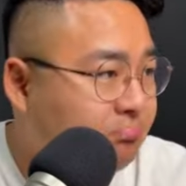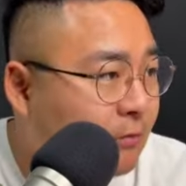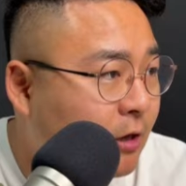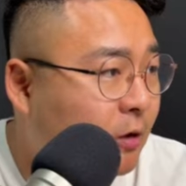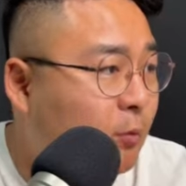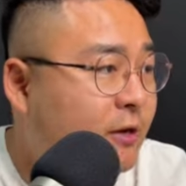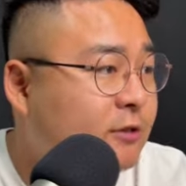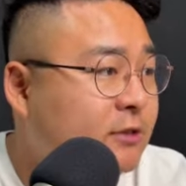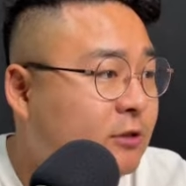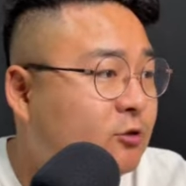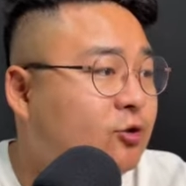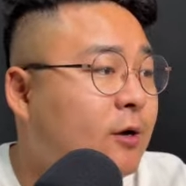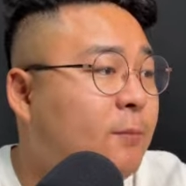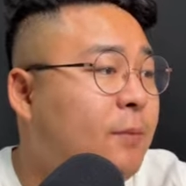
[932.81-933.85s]
You know, when a
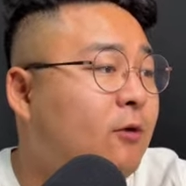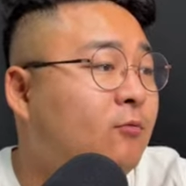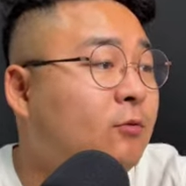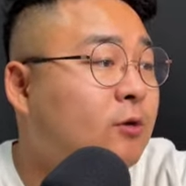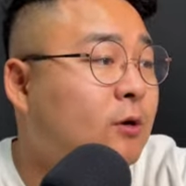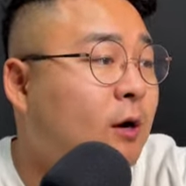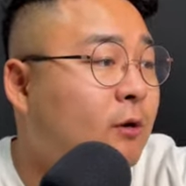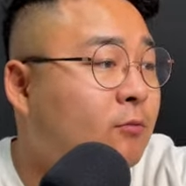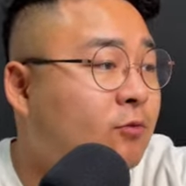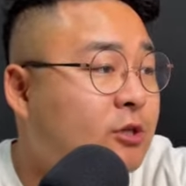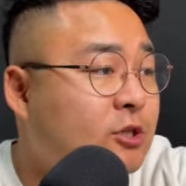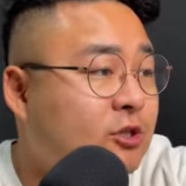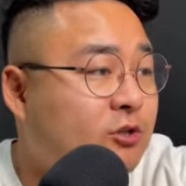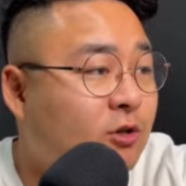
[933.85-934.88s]
single trade pair re uh,
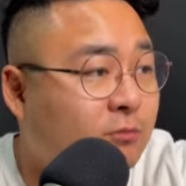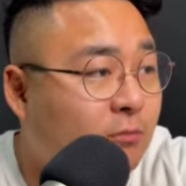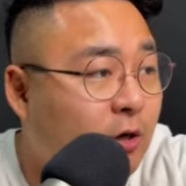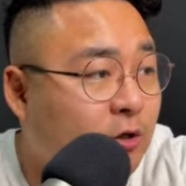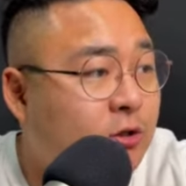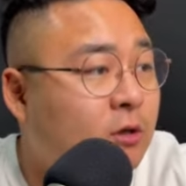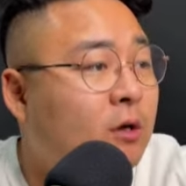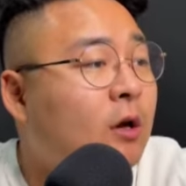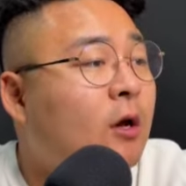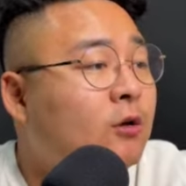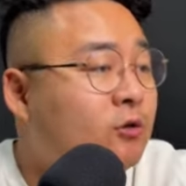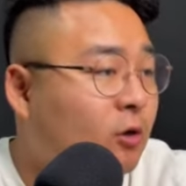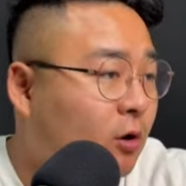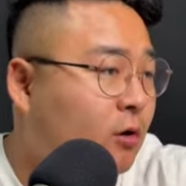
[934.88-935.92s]
reaches certain margin,
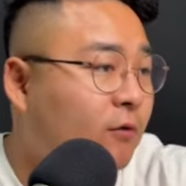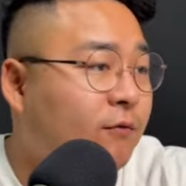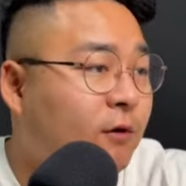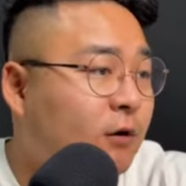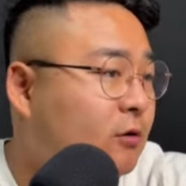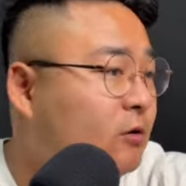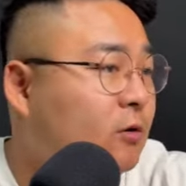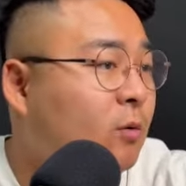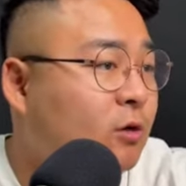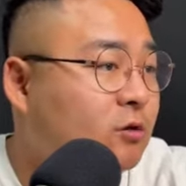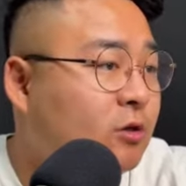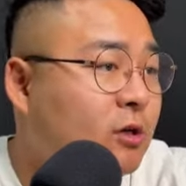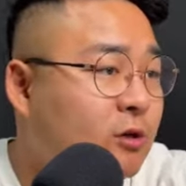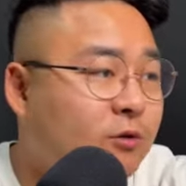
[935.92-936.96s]
no longer follow the order
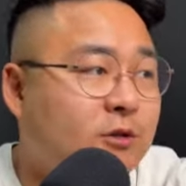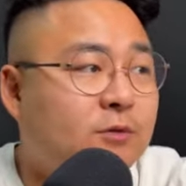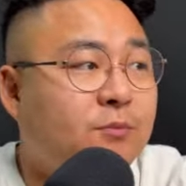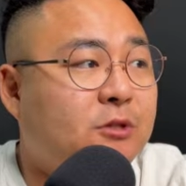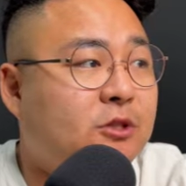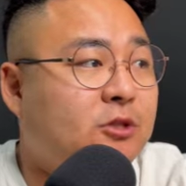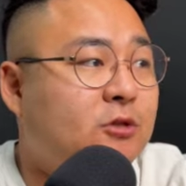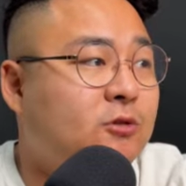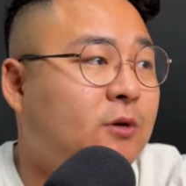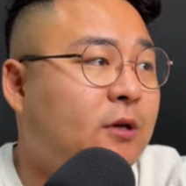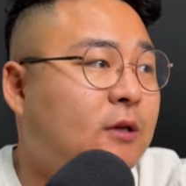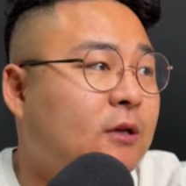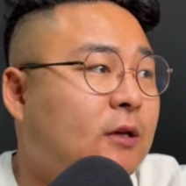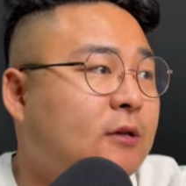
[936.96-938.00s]
to increase the positions or
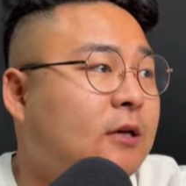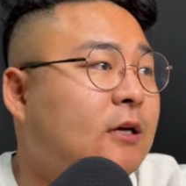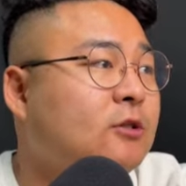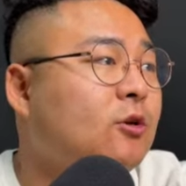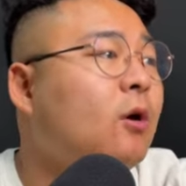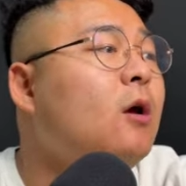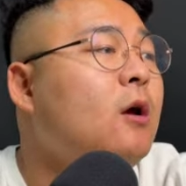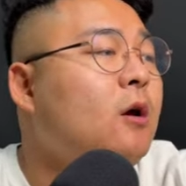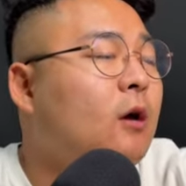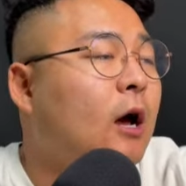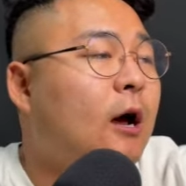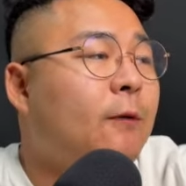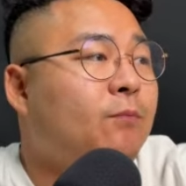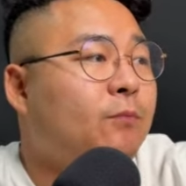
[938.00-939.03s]
anything like that. So
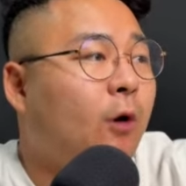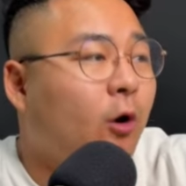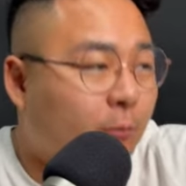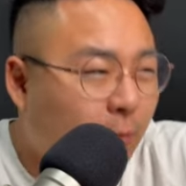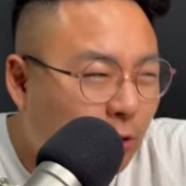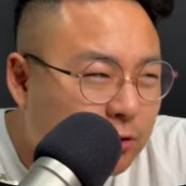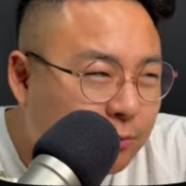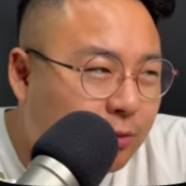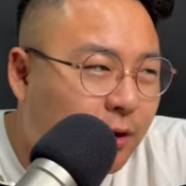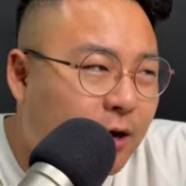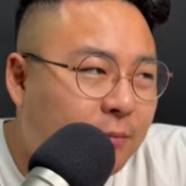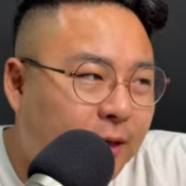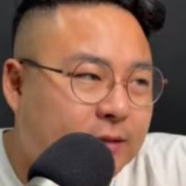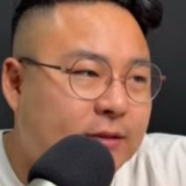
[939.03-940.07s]
um, on a
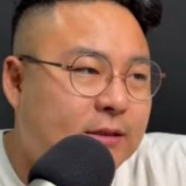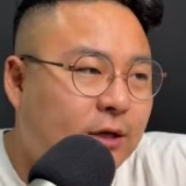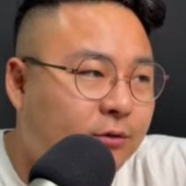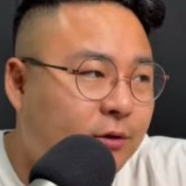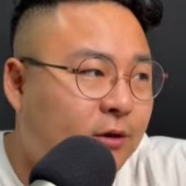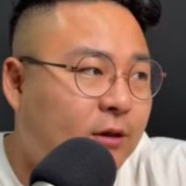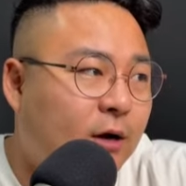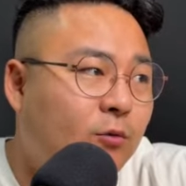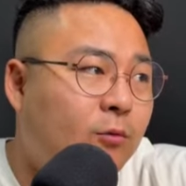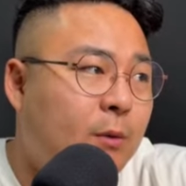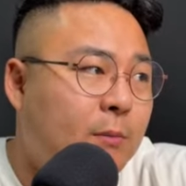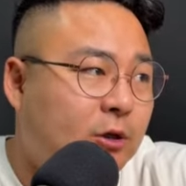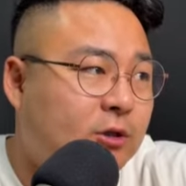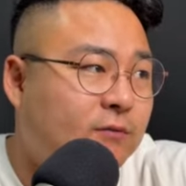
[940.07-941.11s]
multiplier basis, I don't think that will
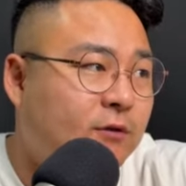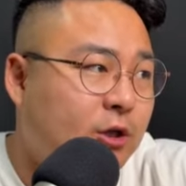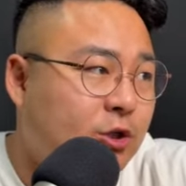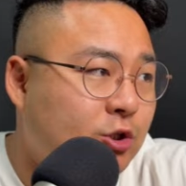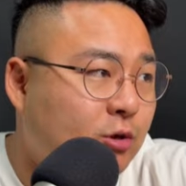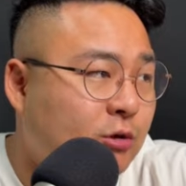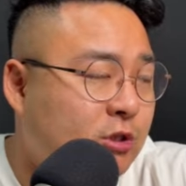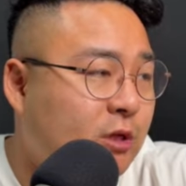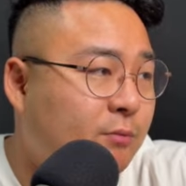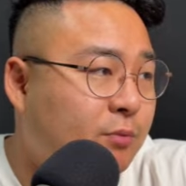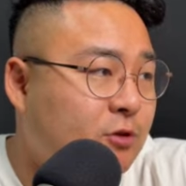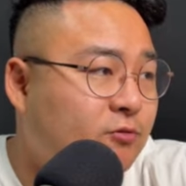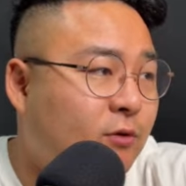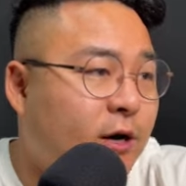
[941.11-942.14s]
be much of an issue.
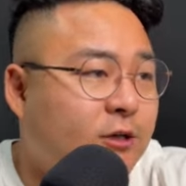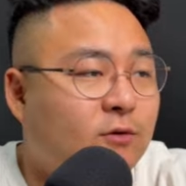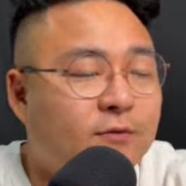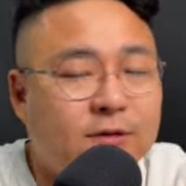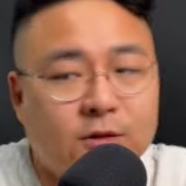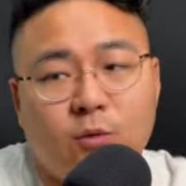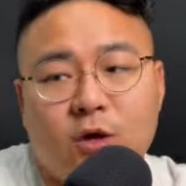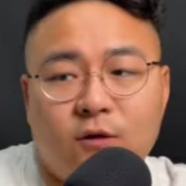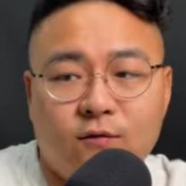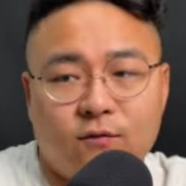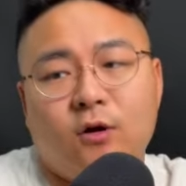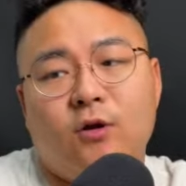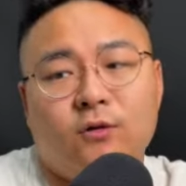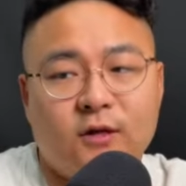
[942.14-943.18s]
Slippage range, obviously, when you
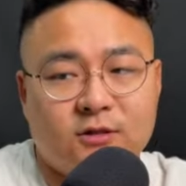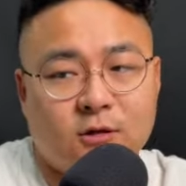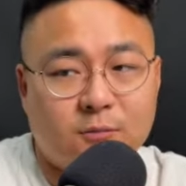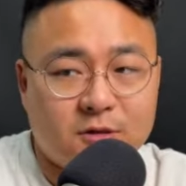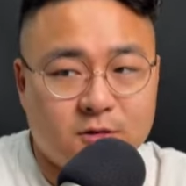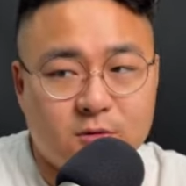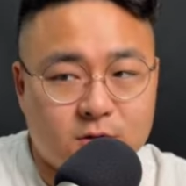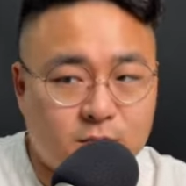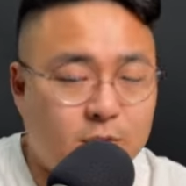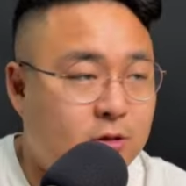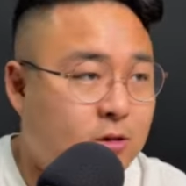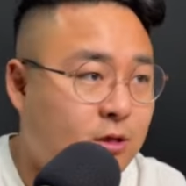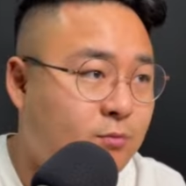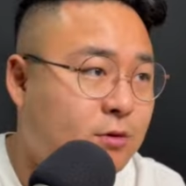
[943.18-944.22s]
follow, there's going to be some
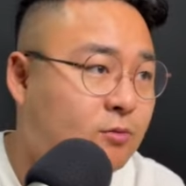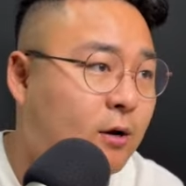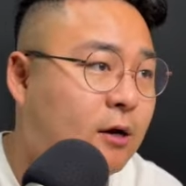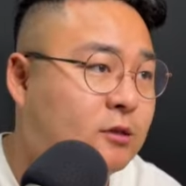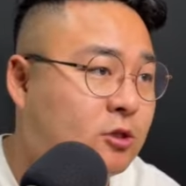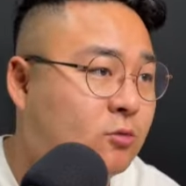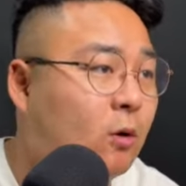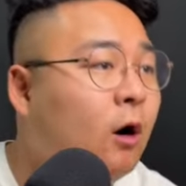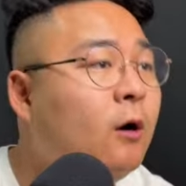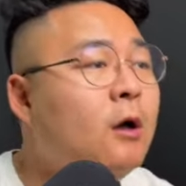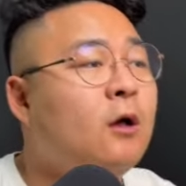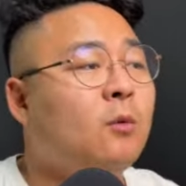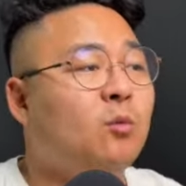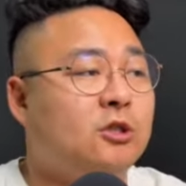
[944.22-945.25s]
slippage range as well,
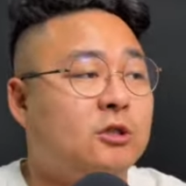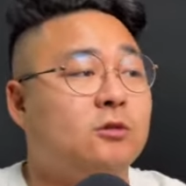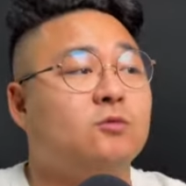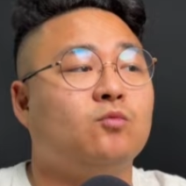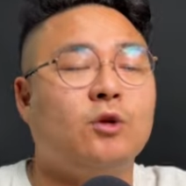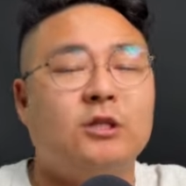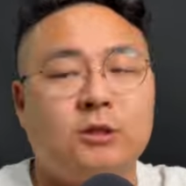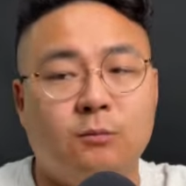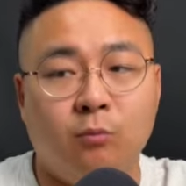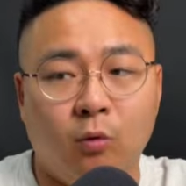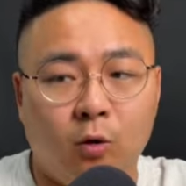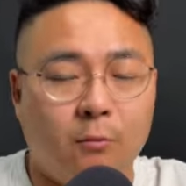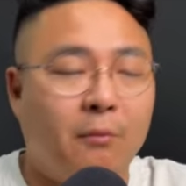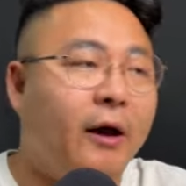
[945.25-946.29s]
which is a risk
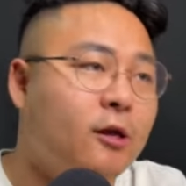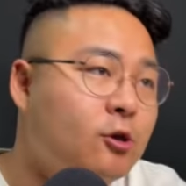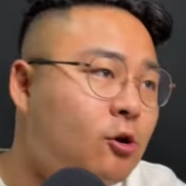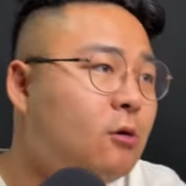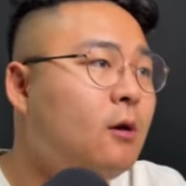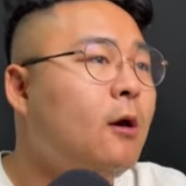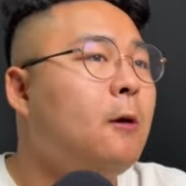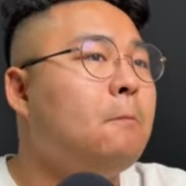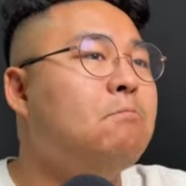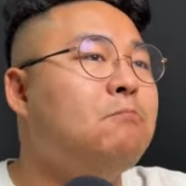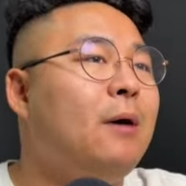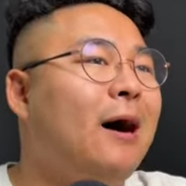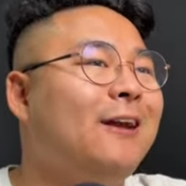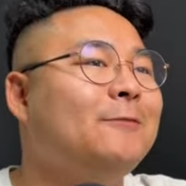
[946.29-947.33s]
borne by you,
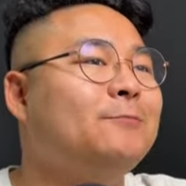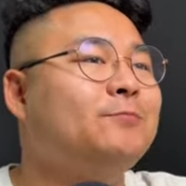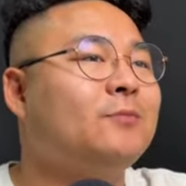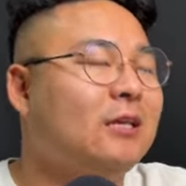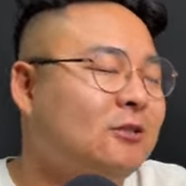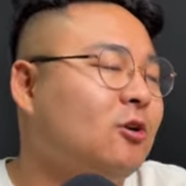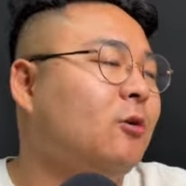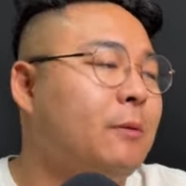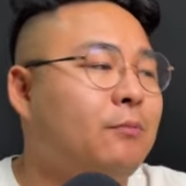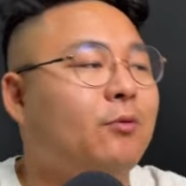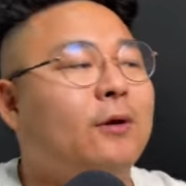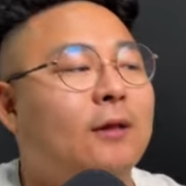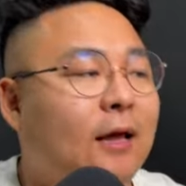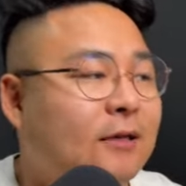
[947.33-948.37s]
but it's going to be
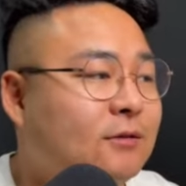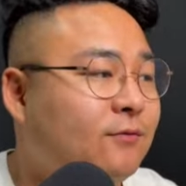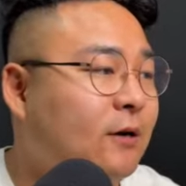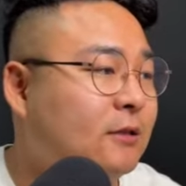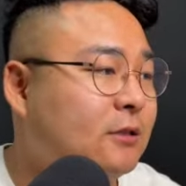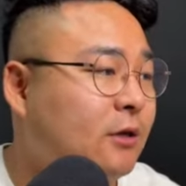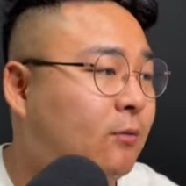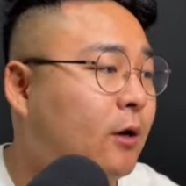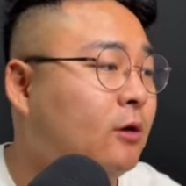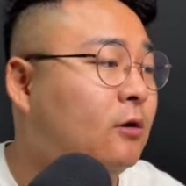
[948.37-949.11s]
pretty laser fast anyway.